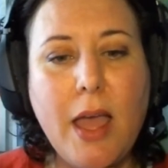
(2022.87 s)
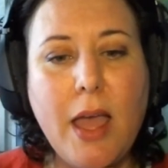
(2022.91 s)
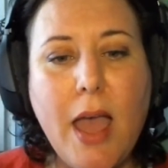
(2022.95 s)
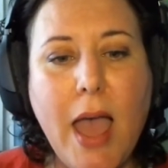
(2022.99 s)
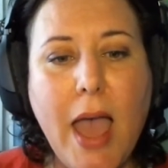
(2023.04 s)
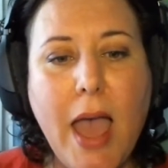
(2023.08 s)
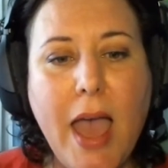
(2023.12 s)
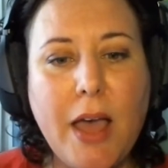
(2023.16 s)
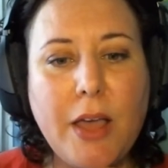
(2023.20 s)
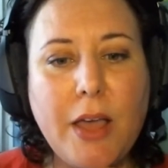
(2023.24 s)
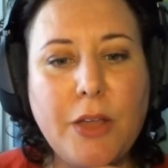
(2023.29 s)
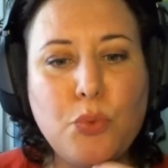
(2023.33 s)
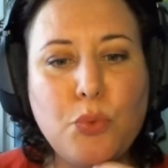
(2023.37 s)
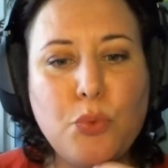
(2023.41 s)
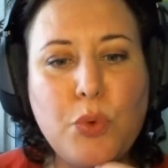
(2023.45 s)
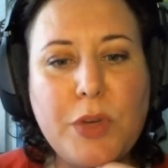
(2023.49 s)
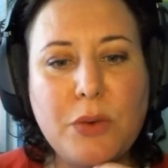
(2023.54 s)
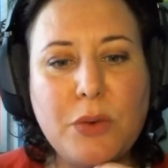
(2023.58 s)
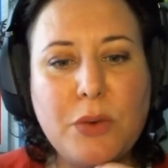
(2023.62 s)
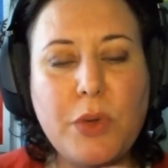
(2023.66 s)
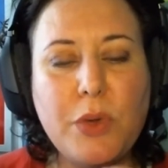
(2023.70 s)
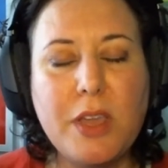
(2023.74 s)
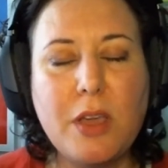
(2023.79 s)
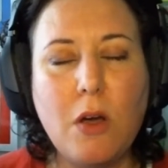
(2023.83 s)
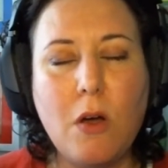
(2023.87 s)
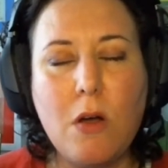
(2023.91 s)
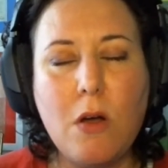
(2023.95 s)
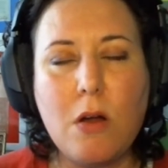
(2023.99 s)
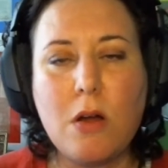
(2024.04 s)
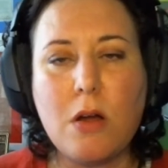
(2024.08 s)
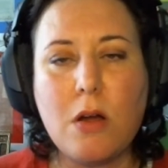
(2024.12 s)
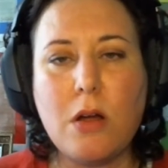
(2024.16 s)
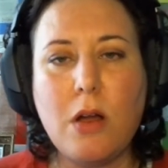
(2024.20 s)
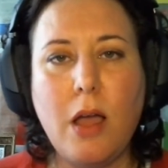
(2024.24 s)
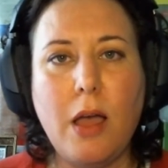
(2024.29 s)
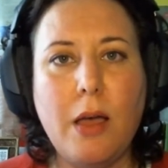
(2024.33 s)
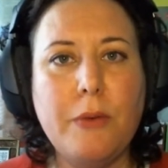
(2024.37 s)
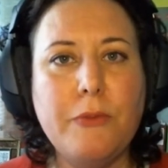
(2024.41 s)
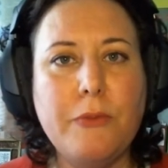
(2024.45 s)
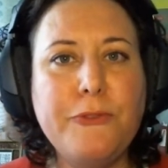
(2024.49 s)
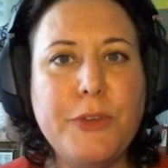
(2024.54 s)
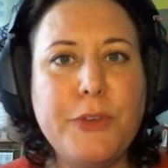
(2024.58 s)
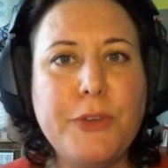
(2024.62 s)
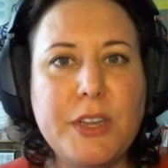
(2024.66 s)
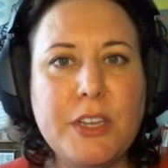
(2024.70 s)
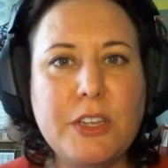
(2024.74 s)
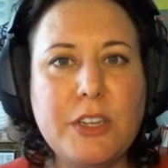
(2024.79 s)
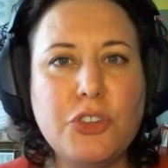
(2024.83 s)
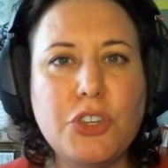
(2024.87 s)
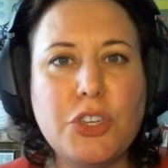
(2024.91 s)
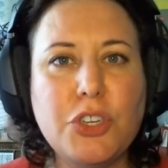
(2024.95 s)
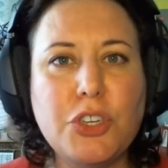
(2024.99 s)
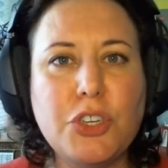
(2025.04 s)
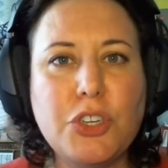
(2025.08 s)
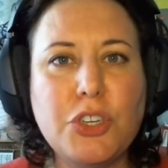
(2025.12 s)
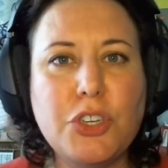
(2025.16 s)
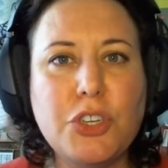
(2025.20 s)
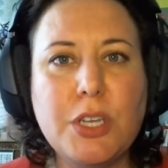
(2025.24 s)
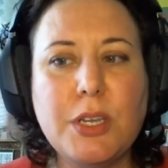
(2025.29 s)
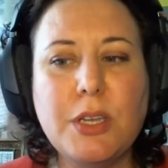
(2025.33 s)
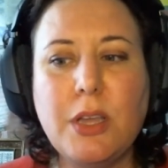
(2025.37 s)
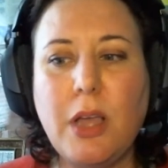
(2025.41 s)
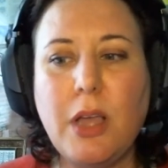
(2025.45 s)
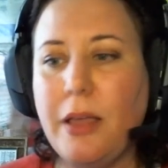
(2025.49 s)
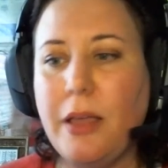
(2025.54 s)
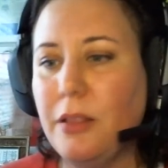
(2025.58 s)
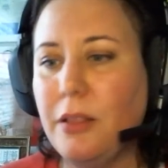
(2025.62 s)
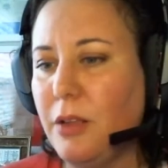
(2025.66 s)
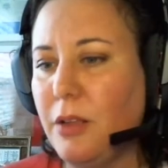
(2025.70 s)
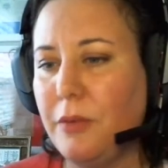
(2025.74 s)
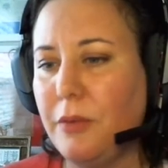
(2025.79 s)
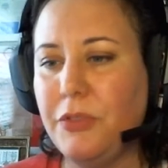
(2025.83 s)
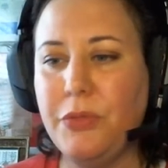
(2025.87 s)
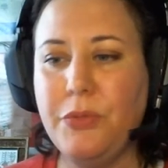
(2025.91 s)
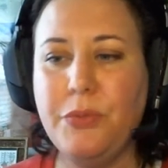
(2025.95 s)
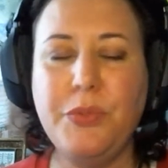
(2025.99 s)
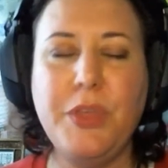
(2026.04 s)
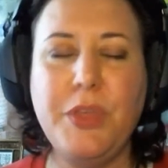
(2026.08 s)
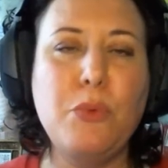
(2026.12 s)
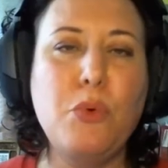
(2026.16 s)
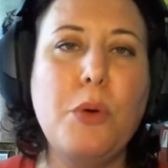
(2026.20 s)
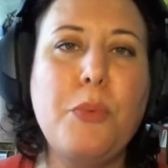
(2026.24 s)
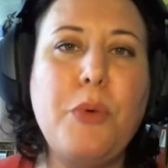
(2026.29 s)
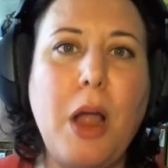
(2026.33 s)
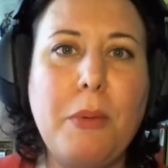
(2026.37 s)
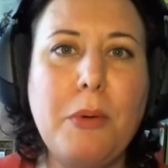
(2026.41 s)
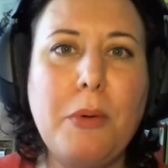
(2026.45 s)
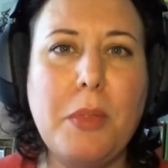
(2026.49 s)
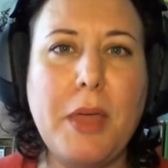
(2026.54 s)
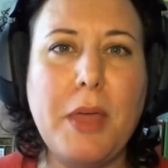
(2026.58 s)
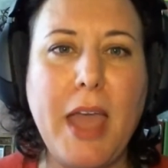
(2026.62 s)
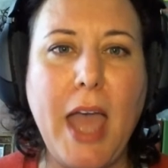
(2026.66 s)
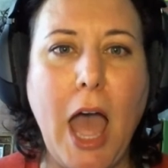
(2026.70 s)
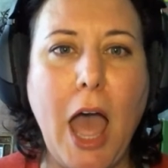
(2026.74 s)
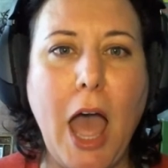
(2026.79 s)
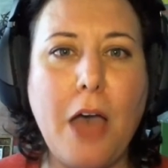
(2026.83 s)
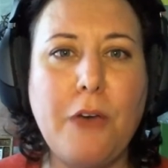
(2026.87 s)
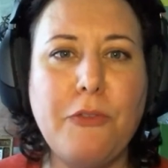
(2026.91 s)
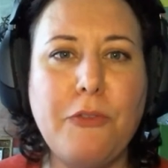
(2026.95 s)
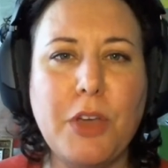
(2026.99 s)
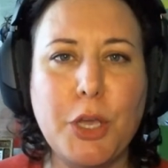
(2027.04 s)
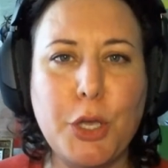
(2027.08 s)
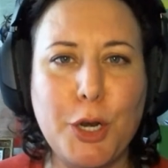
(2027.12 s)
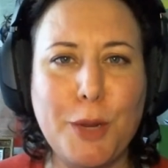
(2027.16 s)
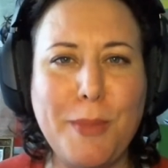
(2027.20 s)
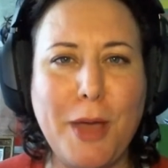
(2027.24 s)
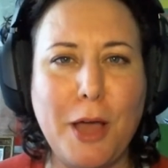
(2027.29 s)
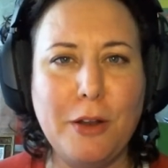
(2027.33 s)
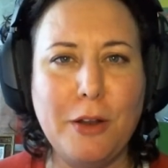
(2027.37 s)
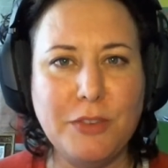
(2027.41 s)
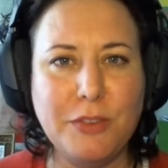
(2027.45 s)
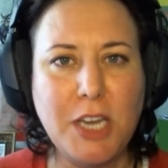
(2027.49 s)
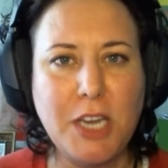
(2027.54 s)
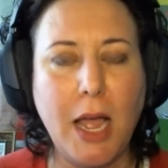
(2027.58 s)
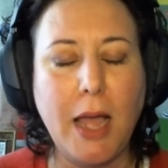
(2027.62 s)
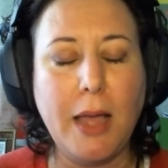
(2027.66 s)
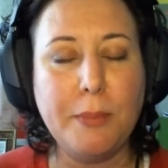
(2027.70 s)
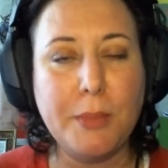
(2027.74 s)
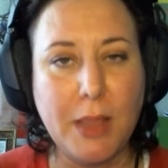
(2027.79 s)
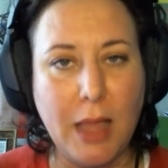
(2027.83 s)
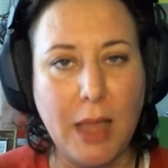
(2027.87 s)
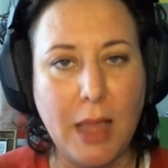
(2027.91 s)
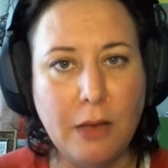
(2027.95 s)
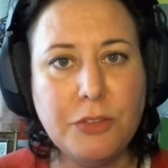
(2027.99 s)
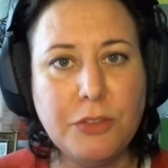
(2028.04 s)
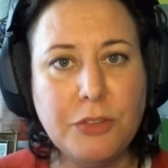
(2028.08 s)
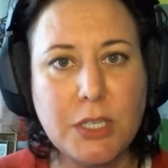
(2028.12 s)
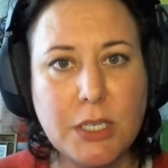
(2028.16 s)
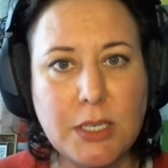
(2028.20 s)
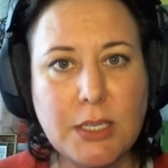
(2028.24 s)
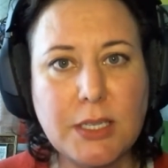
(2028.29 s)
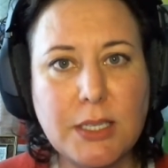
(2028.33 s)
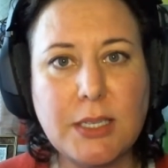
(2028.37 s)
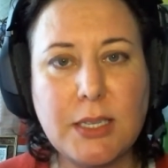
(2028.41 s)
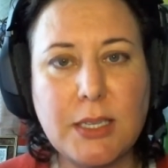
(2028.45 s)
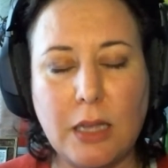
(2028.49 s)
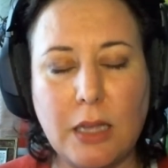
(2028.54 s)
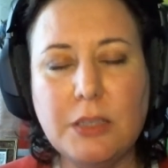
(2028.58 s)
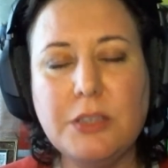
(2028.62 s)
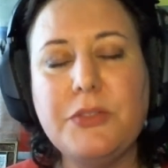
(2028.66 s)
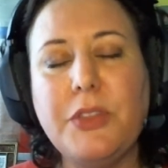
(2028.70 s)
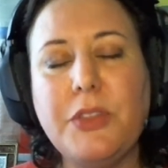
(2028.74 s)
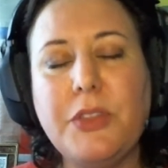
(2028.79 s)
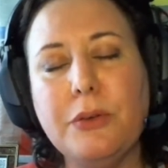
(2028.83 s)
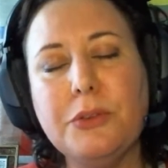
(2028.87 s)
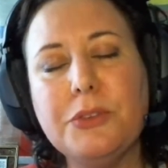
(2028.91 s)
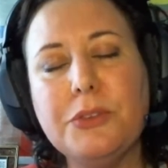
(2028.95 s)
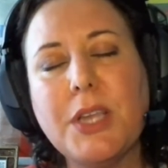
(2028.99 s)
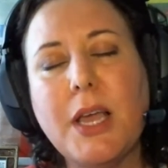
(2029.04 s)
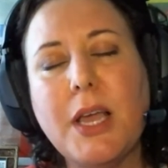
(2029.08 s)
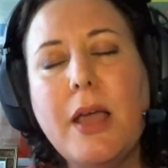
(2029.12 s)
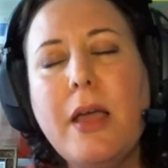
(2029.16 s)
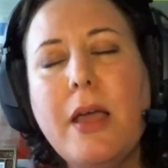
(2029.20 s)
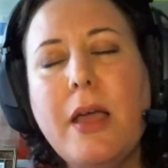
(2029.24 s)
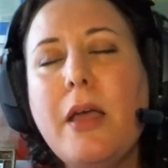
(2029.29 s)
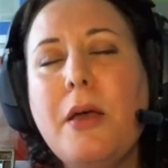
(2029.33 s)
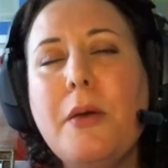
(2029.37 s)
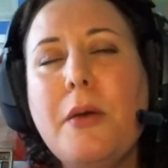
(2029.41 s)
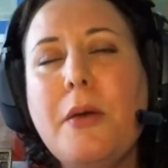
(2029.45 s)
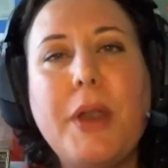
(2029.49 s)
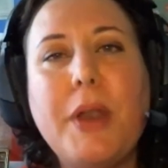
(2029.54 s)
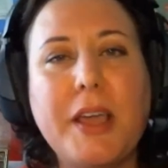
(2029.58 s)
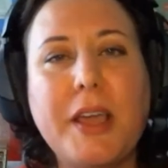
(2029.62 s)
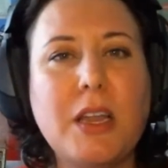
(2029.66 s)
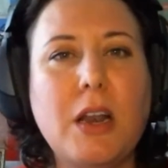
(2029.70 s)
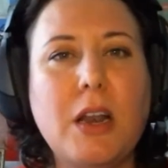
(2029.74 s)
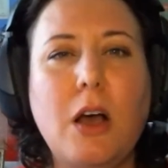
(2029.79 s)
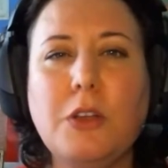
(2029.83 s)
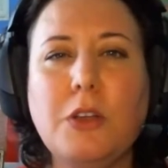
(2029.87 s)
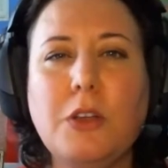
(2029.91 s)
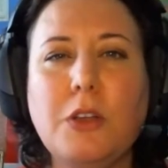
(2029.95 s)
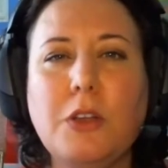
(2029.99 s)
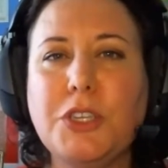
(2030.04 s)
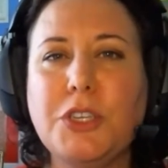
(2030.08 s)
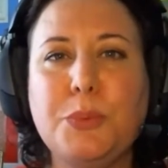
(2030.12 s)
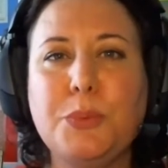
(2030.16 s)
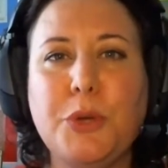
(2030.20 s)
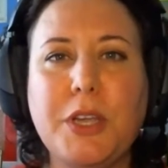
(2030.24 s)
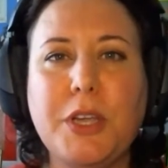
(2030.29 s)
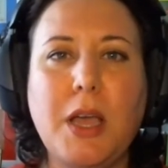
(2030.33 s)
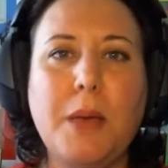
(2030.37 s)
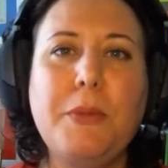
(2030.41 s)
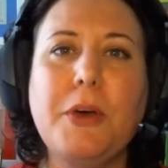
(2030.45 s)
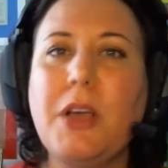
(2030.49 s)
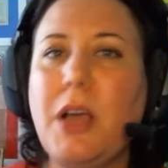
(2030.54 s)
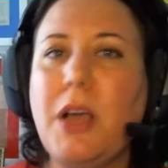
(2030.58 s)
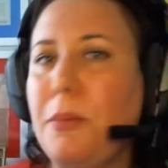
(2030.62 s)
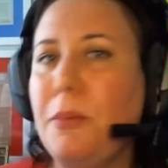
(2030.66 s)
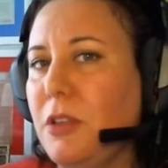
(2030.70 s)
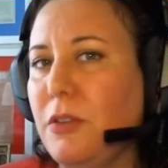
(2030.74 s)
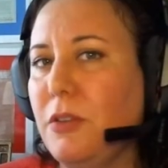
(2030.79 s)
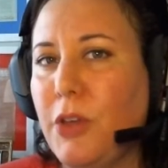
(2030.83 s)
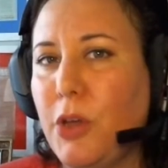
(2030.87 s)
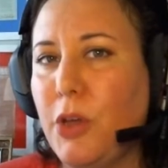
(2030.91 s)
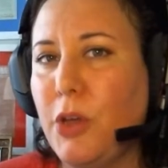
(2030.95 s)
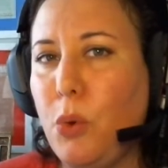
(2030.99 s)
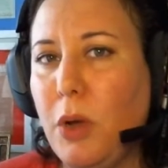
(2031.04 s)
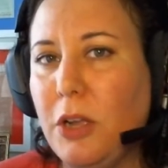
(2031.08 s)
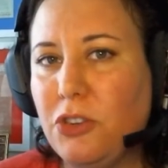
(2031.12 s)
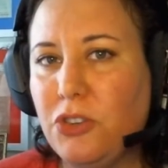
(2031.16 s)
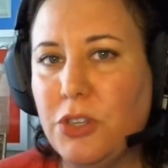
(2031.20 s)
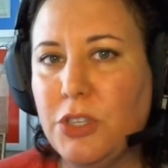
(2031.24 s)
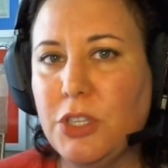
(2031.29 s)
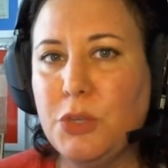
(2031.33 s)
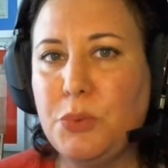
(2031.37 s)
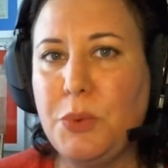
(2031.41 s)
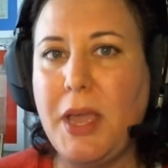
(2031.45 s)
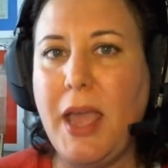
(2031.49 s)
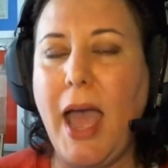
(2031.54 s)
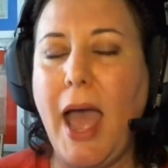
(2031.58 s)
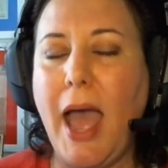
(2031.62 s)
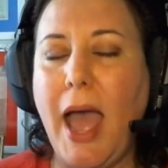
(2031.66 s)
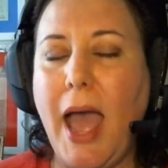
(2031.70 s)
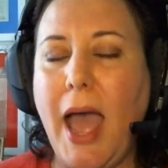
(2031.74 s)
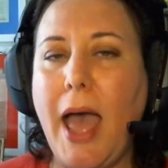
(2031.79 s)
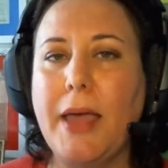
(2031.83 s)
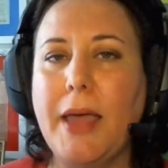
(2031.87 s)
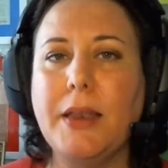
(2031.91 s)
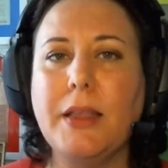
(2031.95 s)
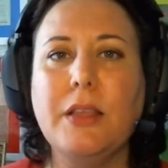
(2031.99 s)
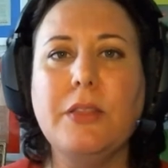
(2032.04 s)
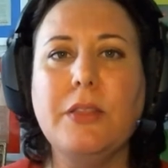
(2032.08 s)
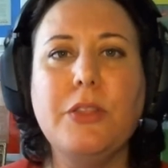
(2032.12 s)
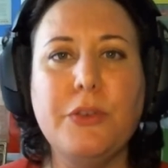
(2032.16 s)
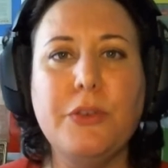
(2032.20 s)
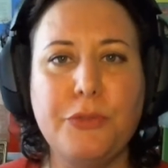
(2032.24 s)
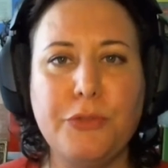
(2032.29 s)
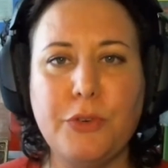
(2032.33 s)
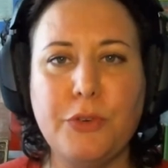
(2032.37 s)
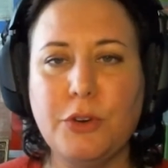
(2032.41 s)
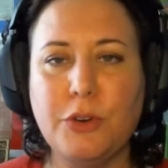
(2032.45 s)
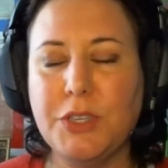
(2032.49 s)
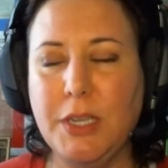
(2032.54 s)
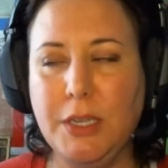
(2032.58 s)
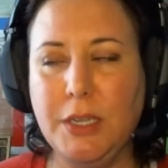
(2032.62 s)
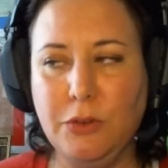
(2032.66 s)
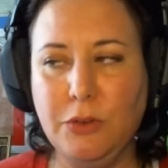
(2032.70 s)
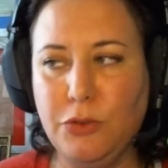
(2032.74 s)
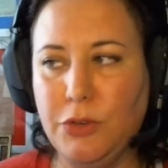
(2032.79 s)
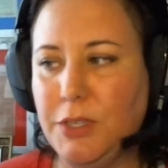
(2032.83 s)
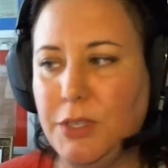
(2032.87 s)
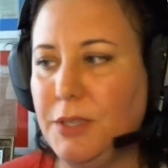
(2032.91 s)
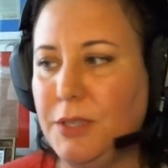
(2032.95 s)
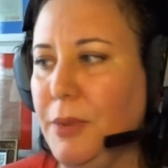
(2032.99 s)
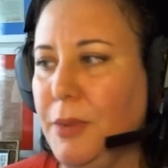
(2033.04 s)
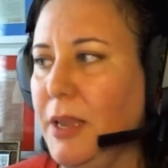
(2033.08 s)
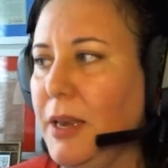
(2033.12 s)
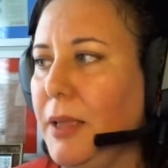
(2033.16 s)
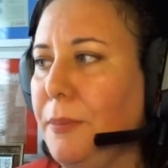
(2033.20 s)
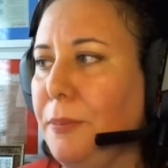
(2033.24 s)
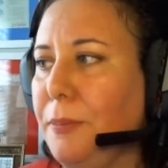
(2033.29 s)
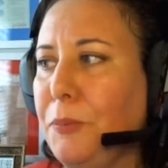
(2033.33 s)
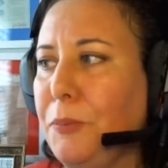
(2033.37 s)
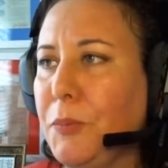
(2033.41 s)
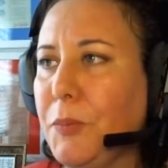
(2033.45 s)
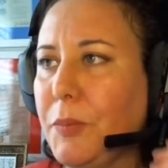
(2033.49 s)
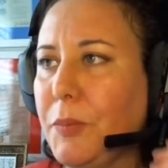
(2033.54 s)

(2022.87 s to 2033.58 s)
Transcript: And when we are um, finished, I, I, think we'll probably have a good amount of time left to discuss those. But I can also bring up a couple of the questions we had in the first interest meeting.